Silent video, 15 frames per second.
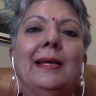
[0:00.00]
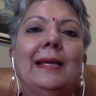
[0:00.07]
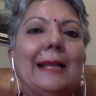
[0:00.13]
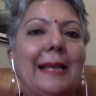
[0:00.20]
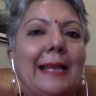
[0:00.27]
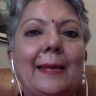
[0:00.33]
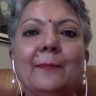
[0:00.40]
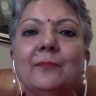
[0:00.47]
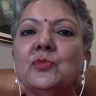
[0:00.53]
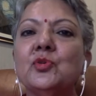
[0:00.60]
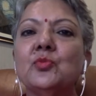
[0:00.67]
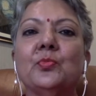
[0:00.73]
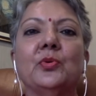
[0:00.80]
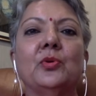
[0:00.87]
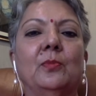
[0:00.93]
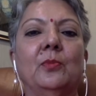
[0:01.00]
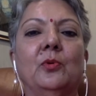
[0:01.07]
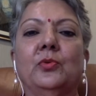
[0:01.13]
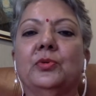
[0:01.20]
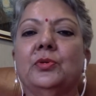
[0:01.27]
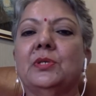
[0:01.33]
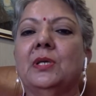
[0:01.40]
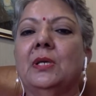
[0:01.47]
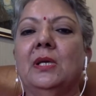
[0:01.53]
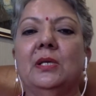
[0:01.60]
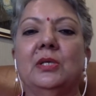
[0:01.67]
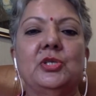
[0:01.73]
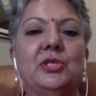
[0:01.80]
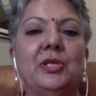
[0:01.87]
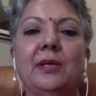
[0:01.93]
claim to promote
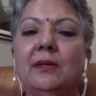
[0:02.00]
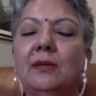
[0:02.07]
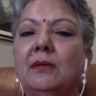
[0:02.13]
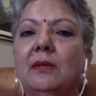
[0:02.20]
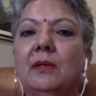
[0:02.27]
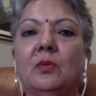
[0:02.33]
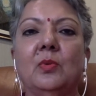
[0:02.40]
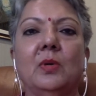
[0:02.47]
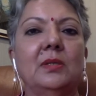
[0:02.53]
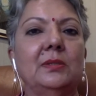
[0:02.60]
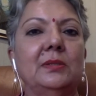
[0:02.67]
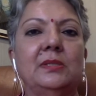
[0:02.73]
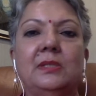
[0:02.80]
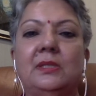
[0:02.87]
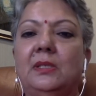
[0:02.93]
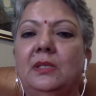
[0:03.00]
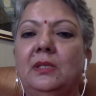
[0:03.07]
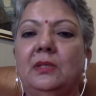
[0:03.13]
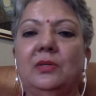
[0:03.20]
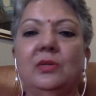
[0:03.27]
gender equality,